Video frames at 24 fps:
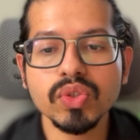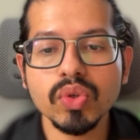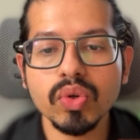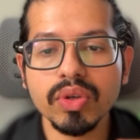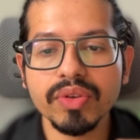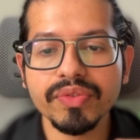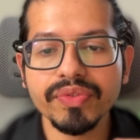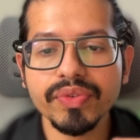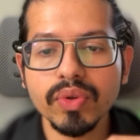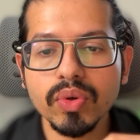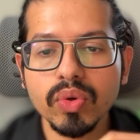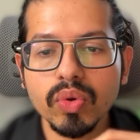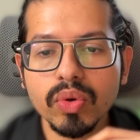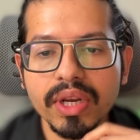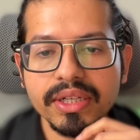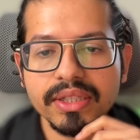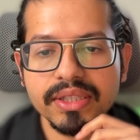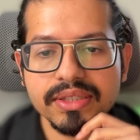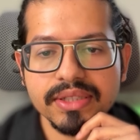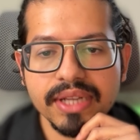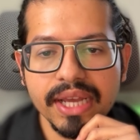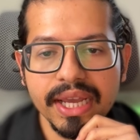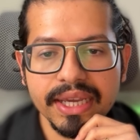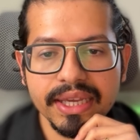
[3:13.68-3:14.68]
So if you look
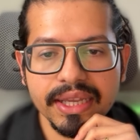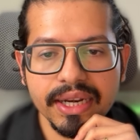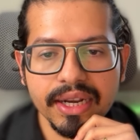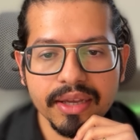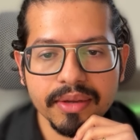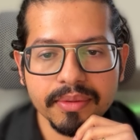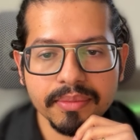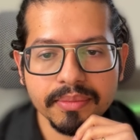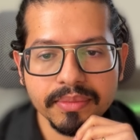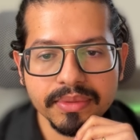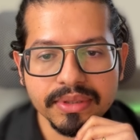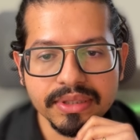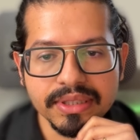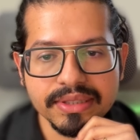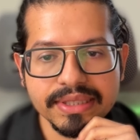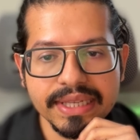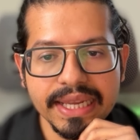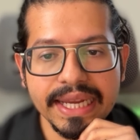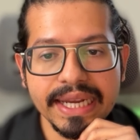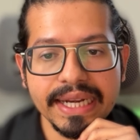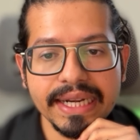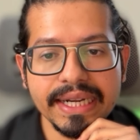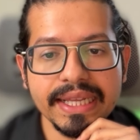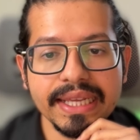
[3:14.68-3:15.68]
at this diagram,
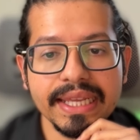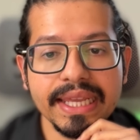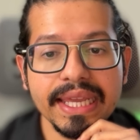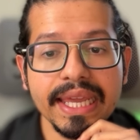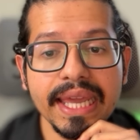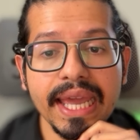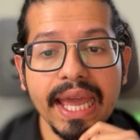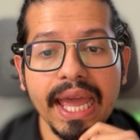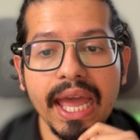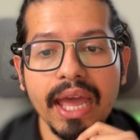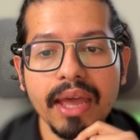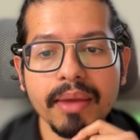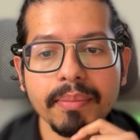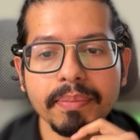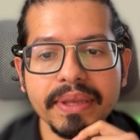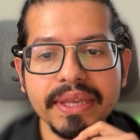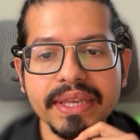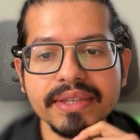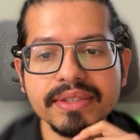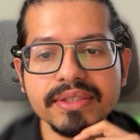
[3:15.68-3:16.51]
this ADK app